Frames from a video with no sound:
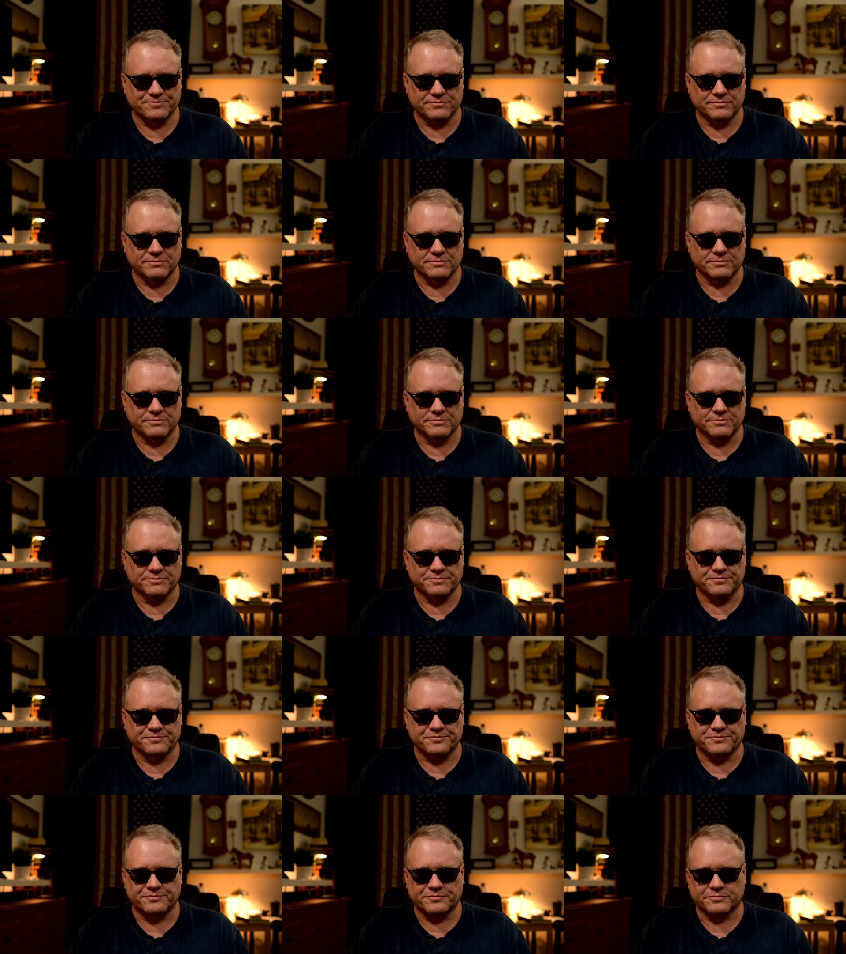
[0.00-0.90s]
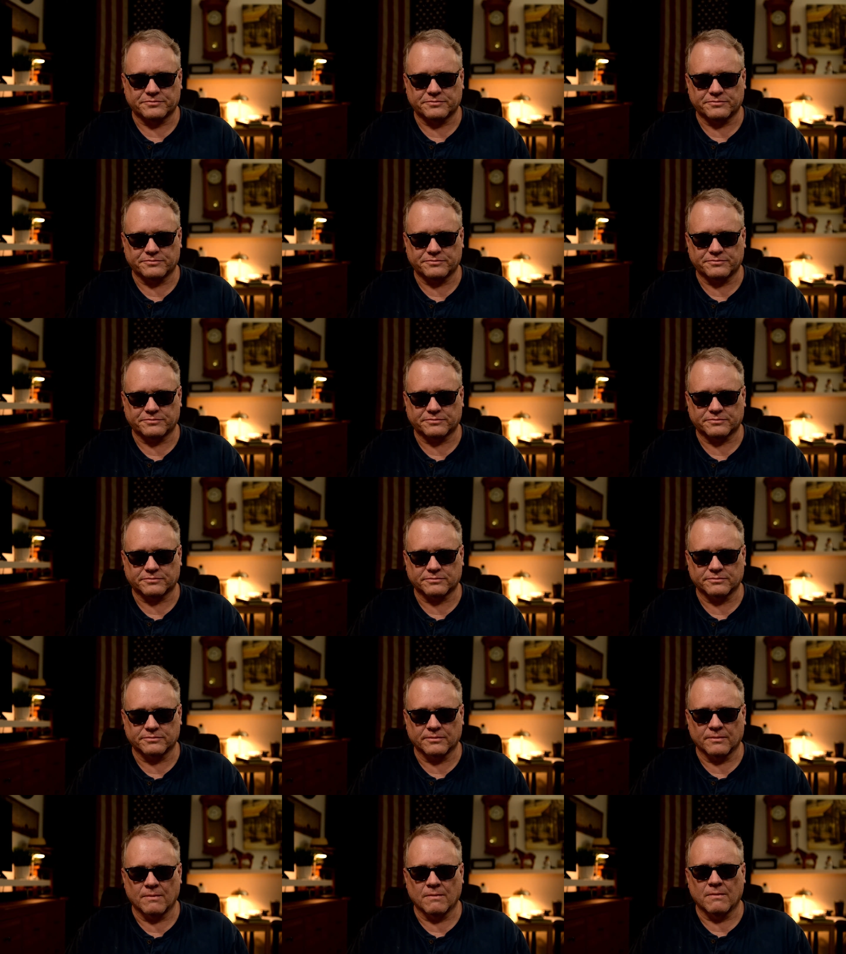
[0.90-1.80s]

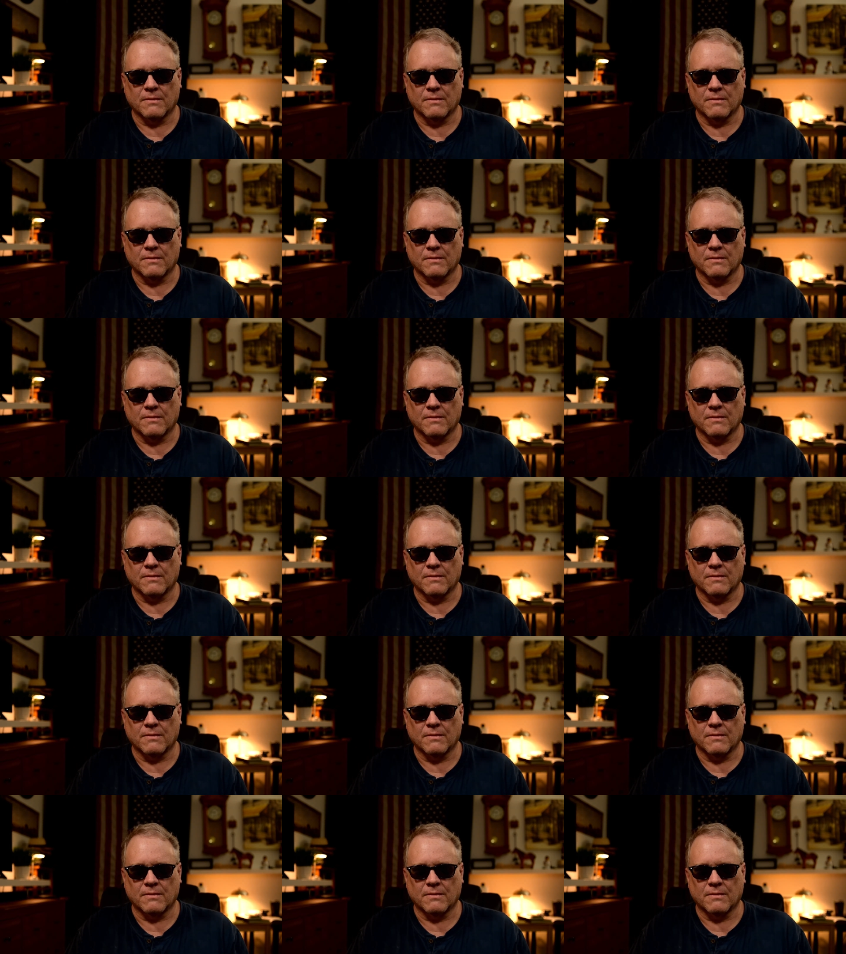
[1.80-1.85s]
No one is speaking in this clip.